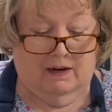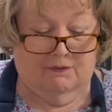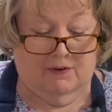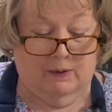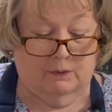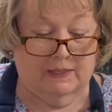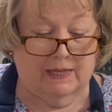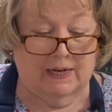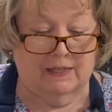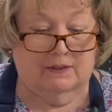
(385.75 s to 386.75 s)
If I were
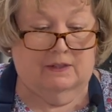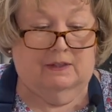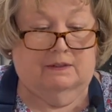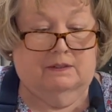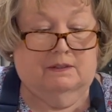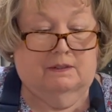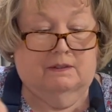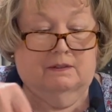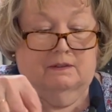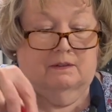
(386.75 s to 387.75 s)
canning this,
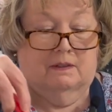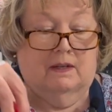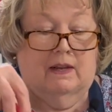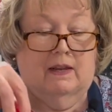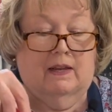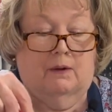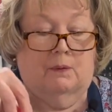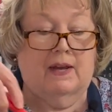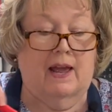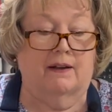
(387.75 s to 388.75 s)
it
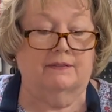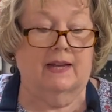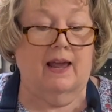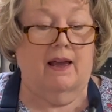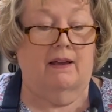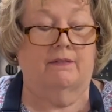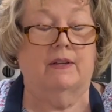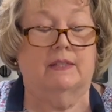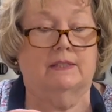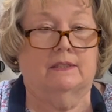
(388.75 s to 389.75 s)
would have to have
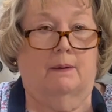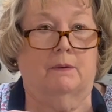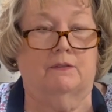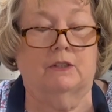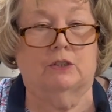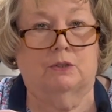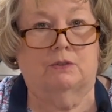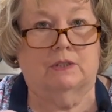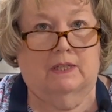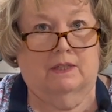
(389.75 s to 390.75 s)
some of the
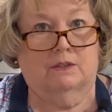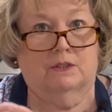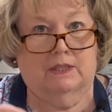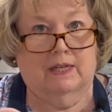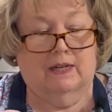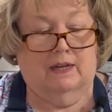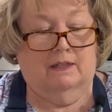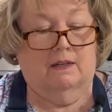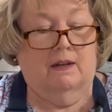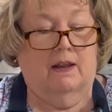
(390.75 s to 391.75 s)
juice in it to
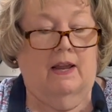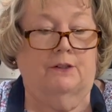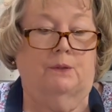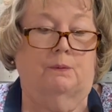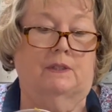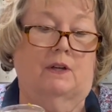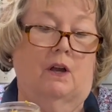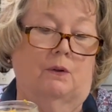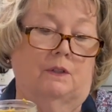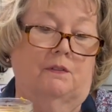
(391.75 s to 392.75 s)
can. And you would
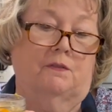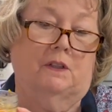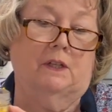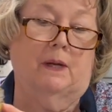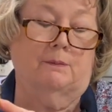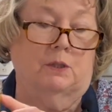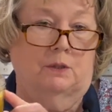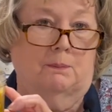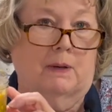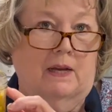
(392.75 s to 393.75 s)
only fill it up to
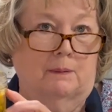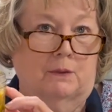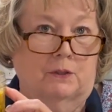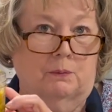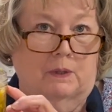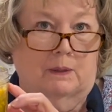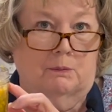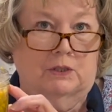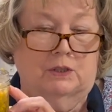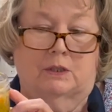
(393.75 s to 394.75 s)
the bottom of the rim,
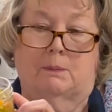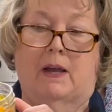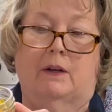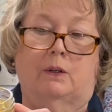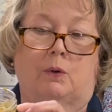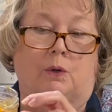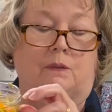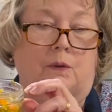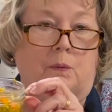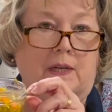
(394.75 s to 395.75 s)
which is about 1/4
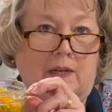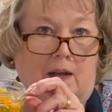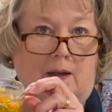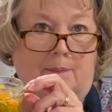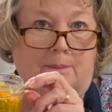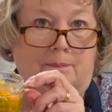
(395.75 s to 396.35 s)
of a weight up.